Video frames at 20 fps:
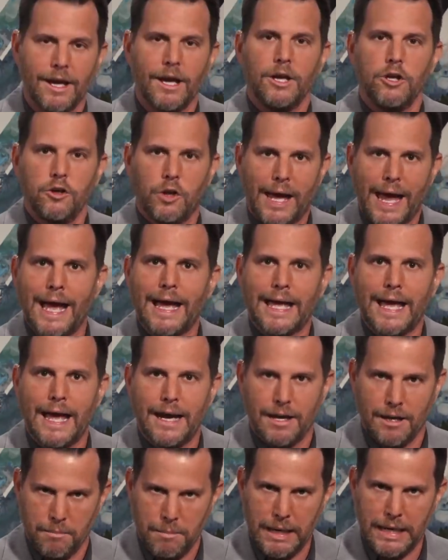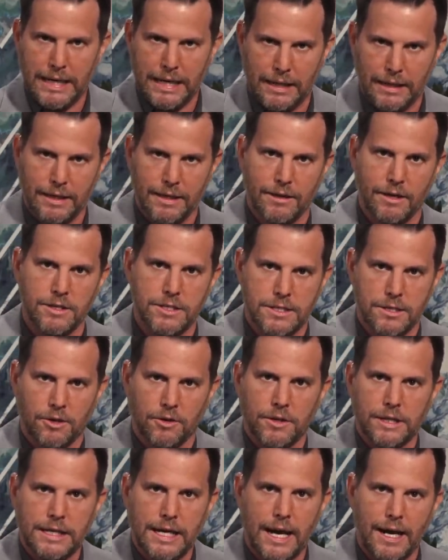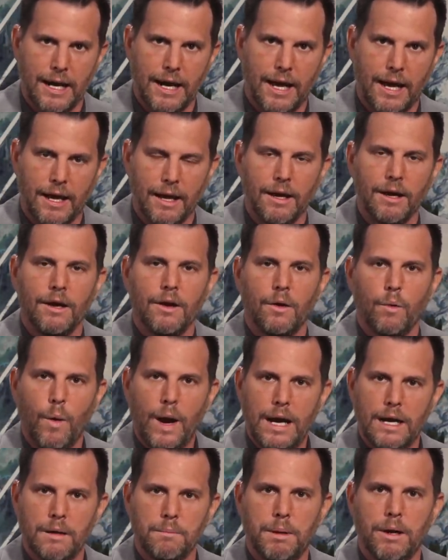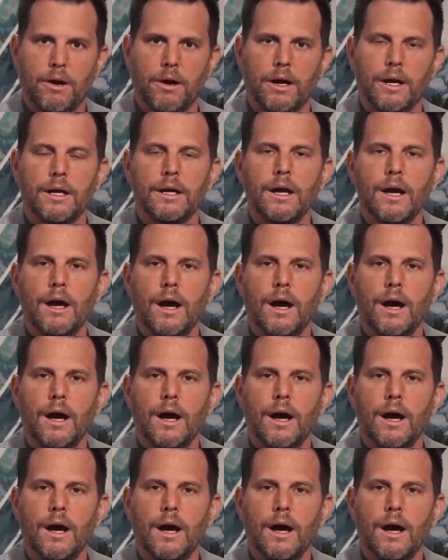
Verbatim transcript: You can't get it immediately. There's still the 10-day waiting period.